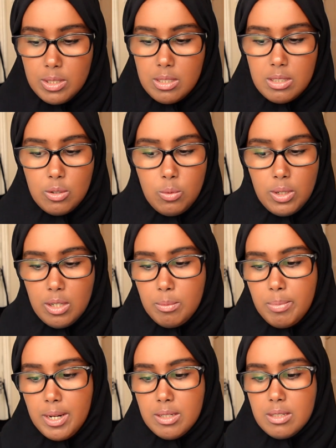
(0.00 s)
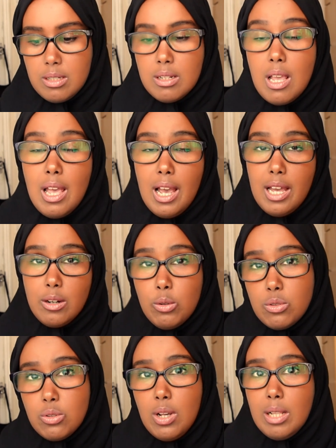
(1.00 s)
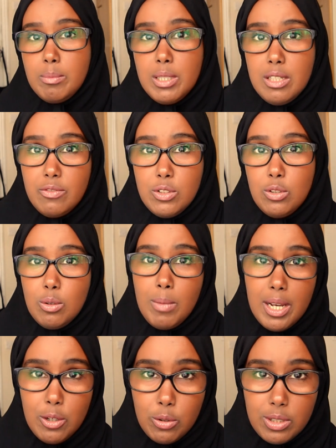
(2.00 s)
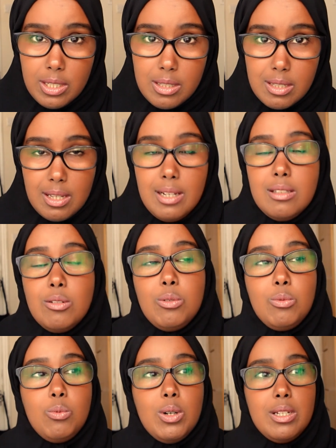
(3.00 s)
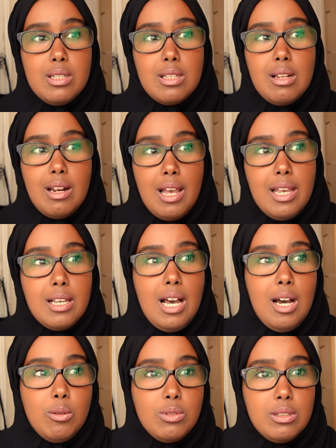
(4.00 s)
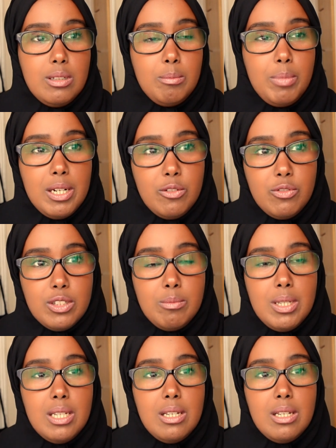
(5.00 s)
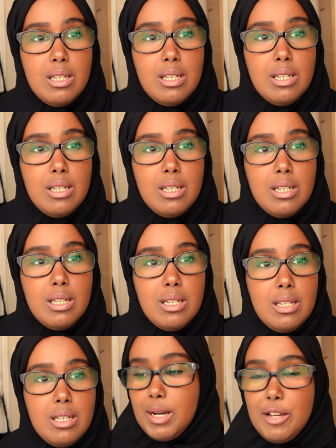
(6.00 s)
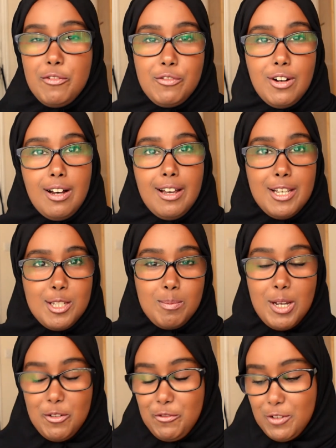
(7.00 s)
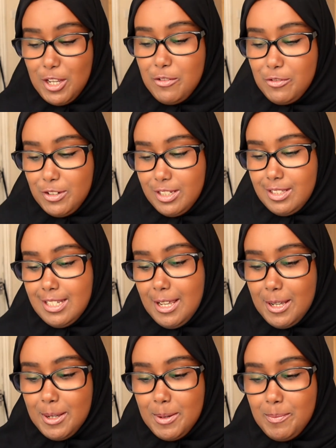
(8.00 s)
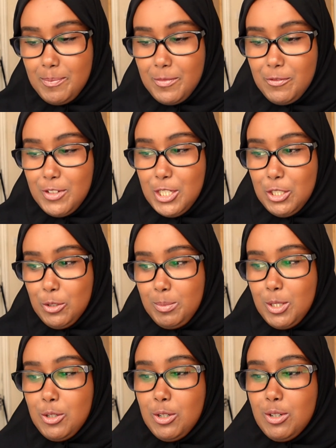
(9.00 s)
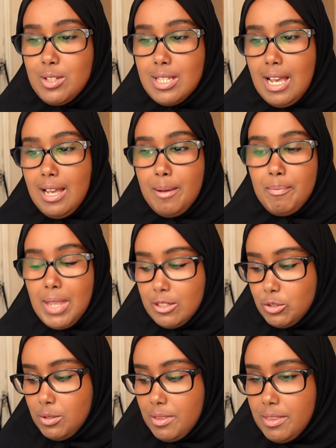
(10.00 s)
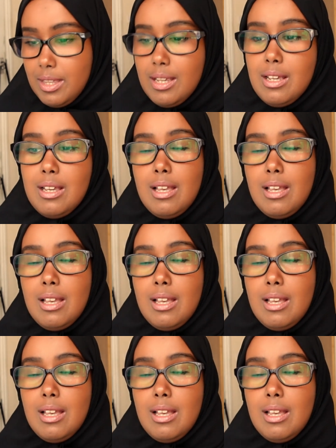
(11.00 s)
It's a quick comparison, and also I'll be giving you my own insight on what is it like, how did it benefit me. So this is by far is my favorite um, video because um, I don't think